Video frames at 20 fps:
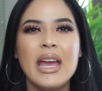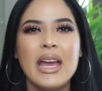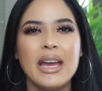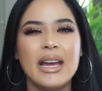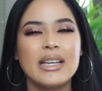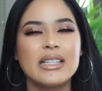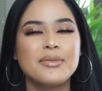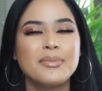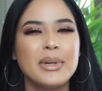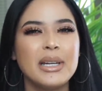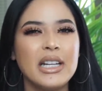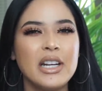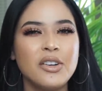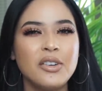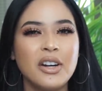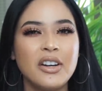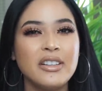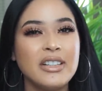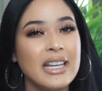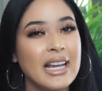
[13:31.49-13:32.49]
It has been
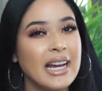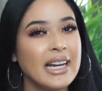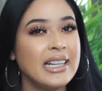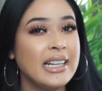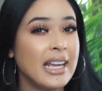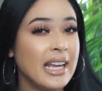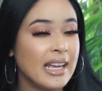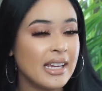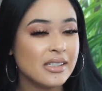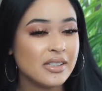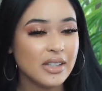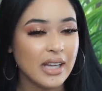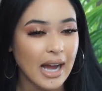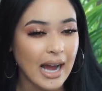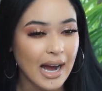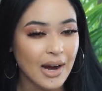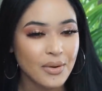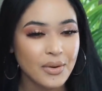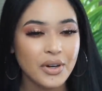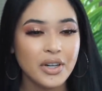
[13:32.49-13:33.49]
around 9-ish
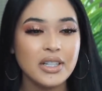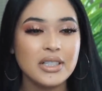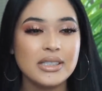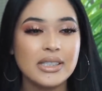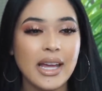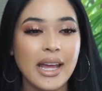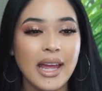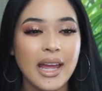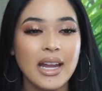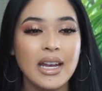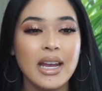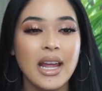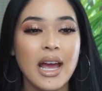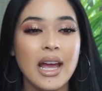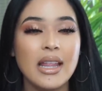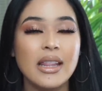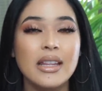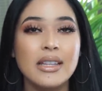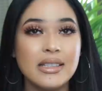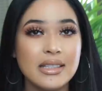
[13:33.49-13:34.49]
hours and
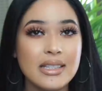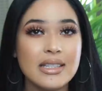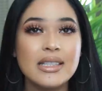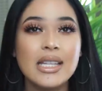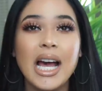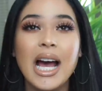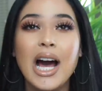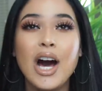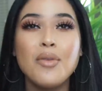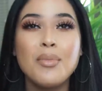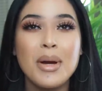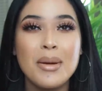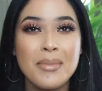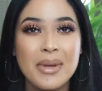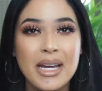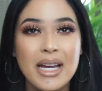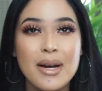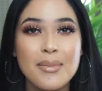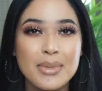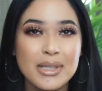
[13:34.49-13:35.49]
this is how my
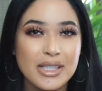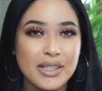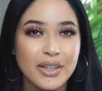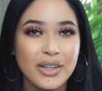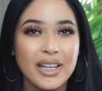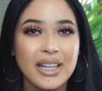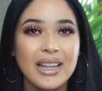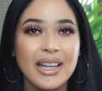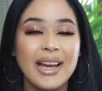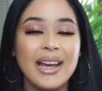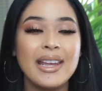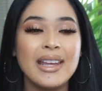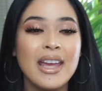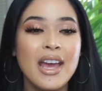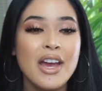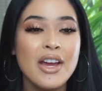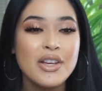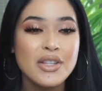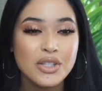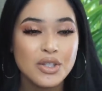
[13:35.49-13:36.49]
makeup is looking like.
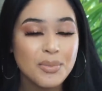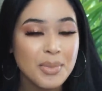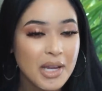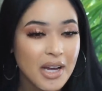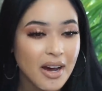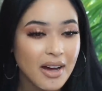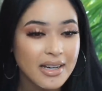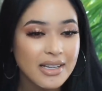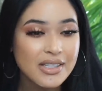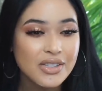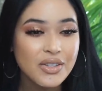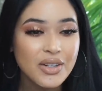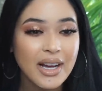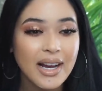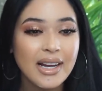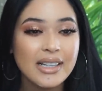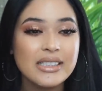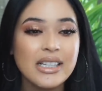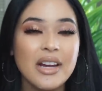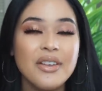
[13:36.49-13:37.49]
To be honest, you
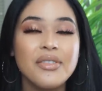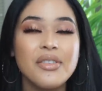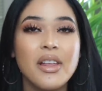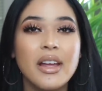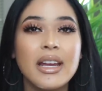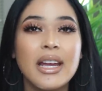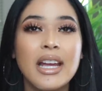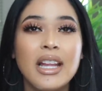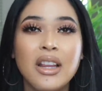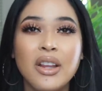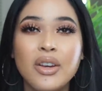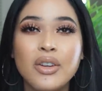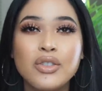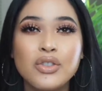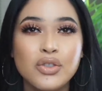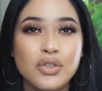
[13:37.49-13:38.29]
guys, I feel like it looks